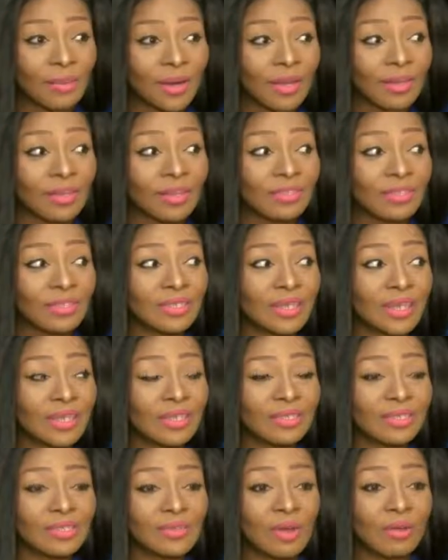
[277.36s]
under the
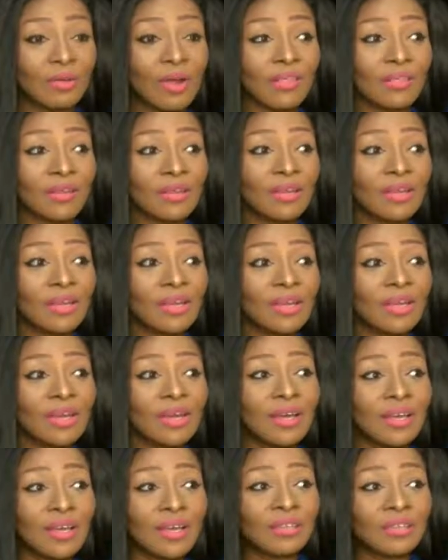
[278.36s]
days, or rather,
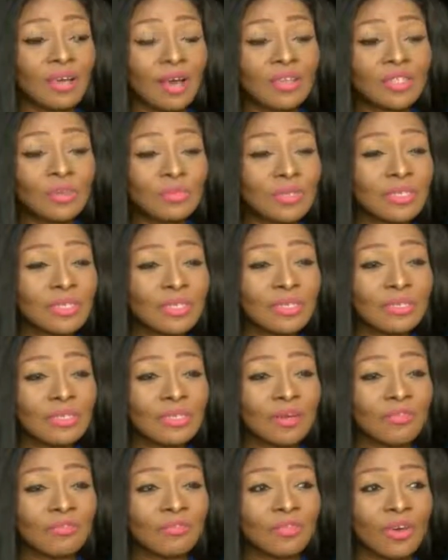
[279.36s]
in the auspices
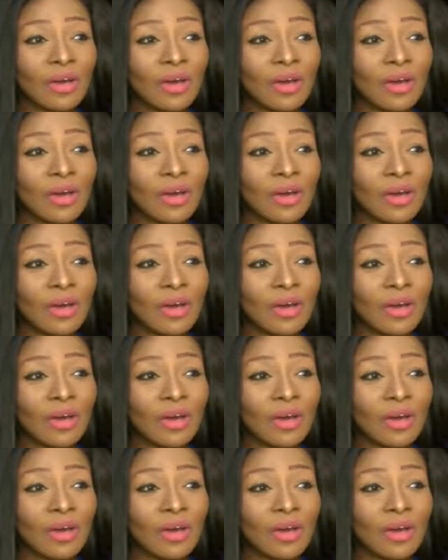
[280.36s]
of